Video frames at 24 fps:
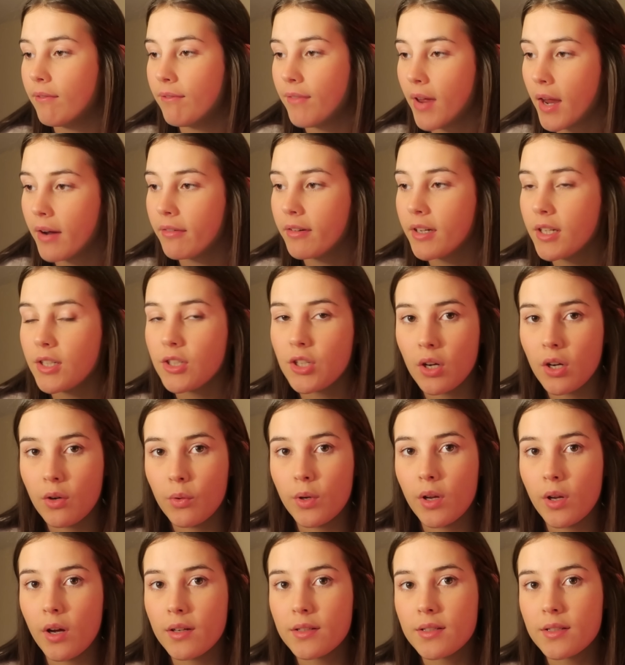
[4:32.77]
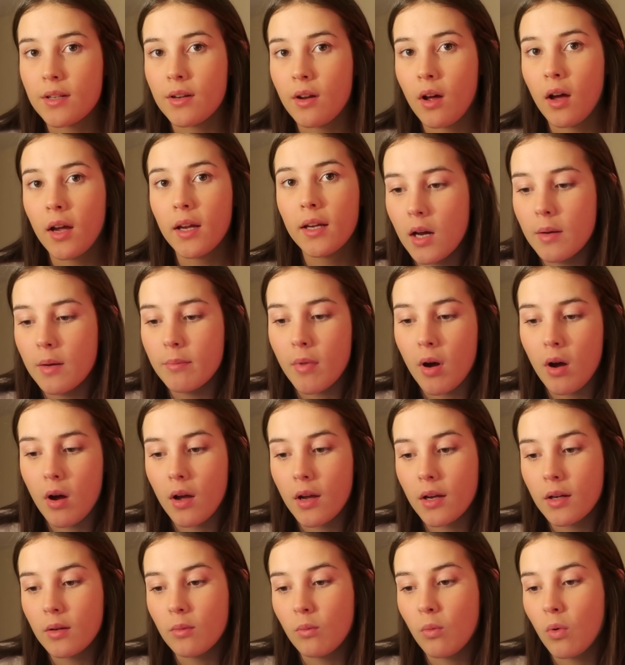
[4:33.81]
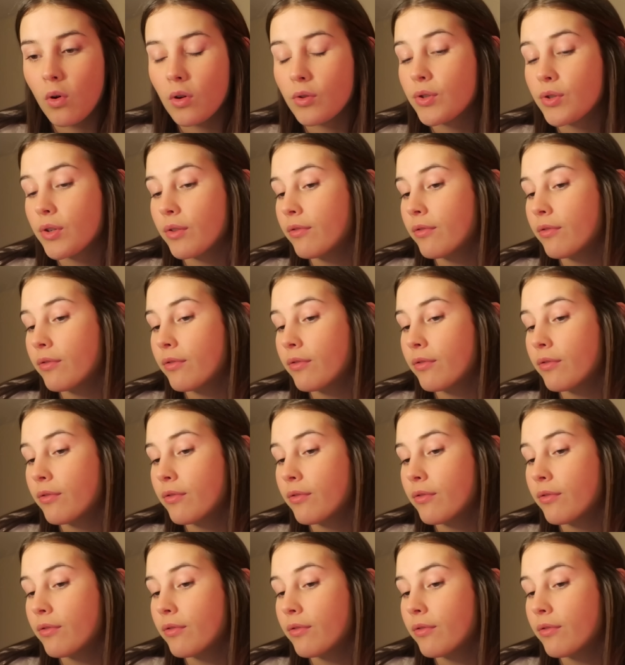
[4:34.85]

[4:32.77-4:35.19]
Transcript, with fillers: very chill night tonight i might watch